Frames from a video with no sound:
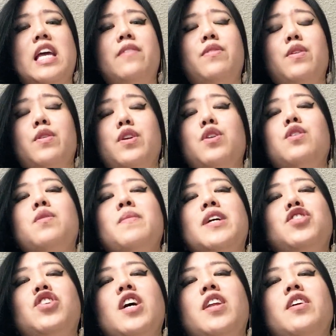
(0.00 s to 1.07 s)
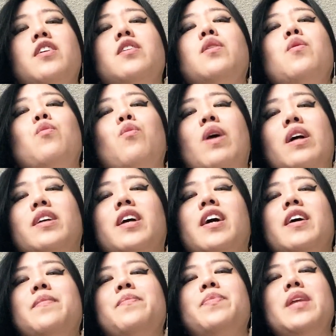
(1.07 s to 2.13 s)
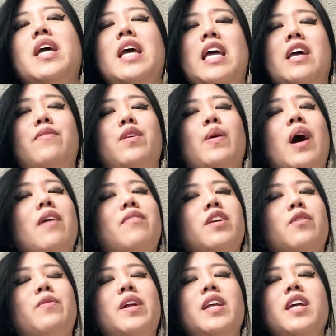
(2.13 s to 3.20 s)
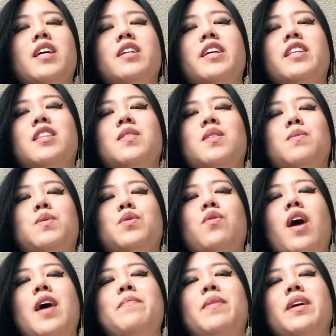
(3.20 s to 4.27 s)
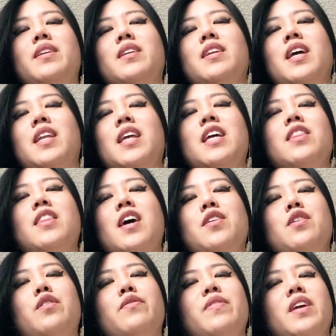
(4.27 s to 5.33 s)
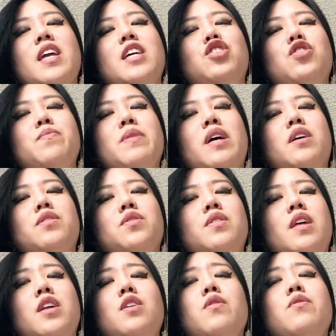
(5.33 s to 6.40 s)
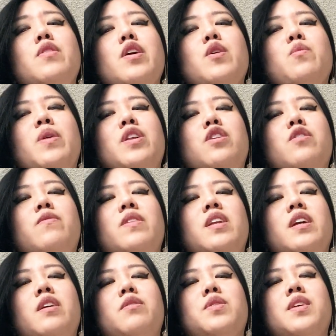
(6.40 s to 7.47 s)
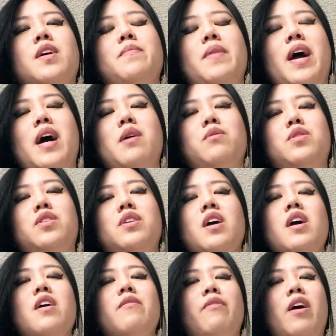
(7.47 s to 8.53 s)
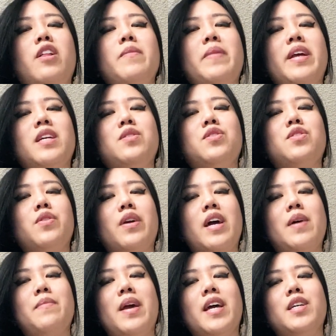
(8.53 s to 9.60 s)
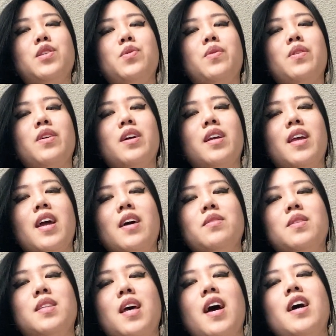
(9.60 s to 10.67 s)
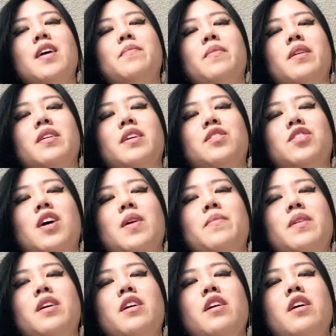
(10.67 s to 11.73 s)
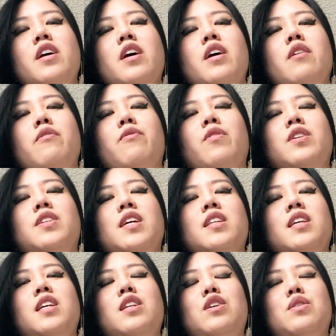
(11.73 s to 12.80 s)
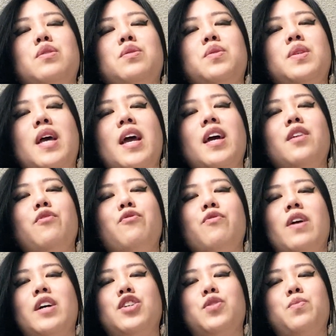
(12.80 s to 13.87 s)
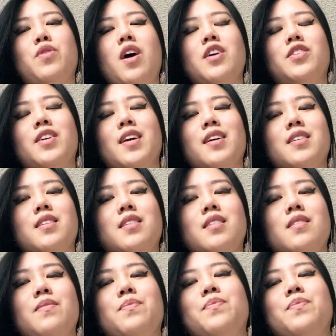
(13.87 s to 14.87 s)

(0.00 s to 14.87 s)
If you're new to my channel, welcome. If you haven't already, click the subscribe button and hit that notification bell so that you know when new videos come out. Follow my Instagram and Twitter accounts at MaraDomina for daily news and fresh projects.